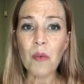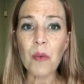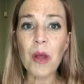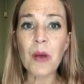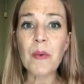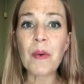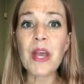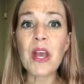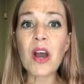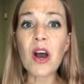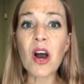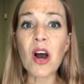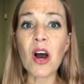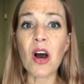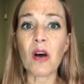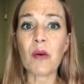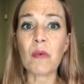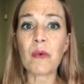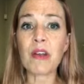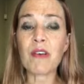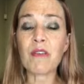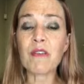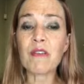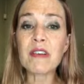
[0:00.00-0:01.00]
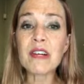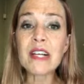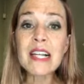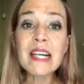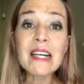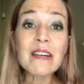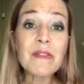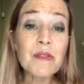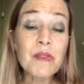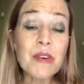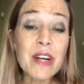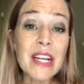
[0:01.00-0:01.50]
where we are. We're
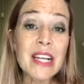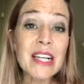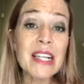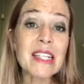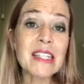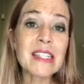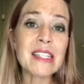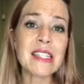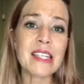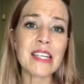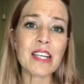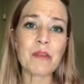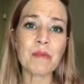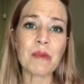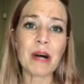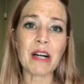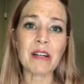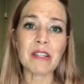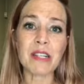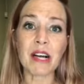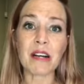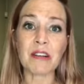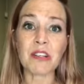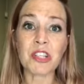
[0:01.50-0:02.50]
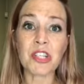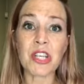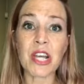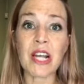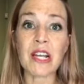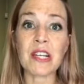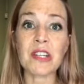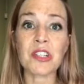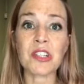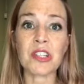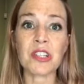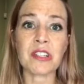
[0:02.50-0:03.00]
re- realistic about our
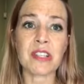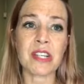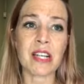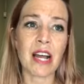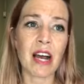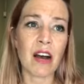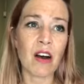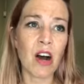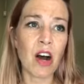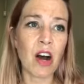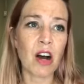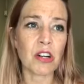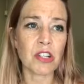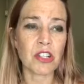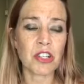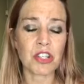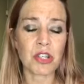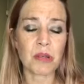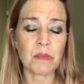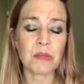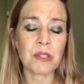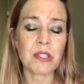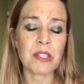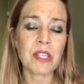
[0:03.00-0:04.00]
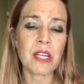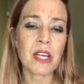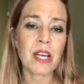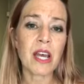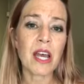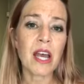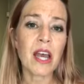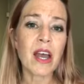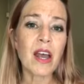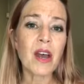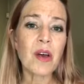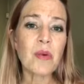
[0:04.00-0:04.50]
challenges and our hardships.
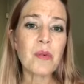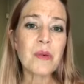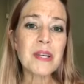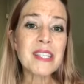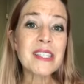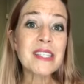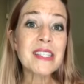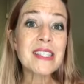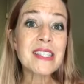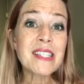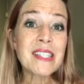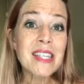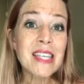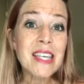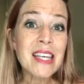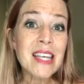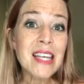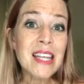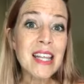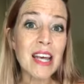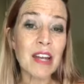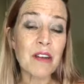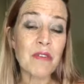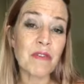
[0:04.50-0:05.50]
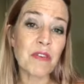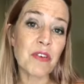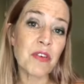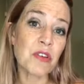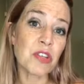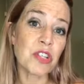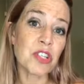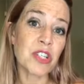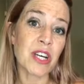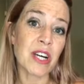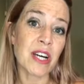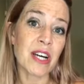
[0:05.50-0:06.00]
We see that
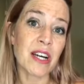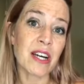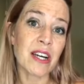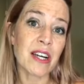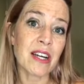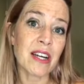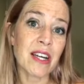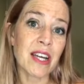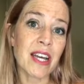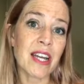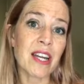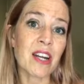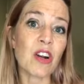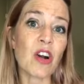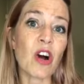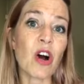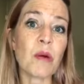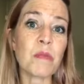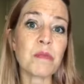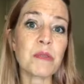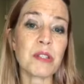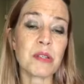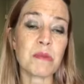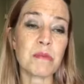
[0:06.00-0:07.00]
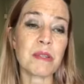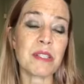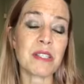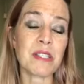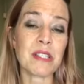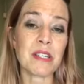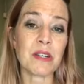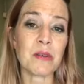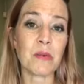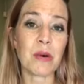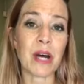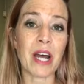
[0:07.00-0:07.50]
future in an
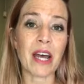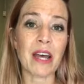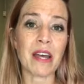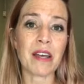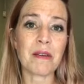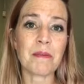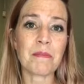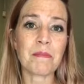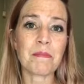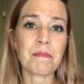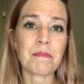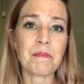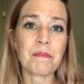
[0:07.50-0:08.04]
optimistic way.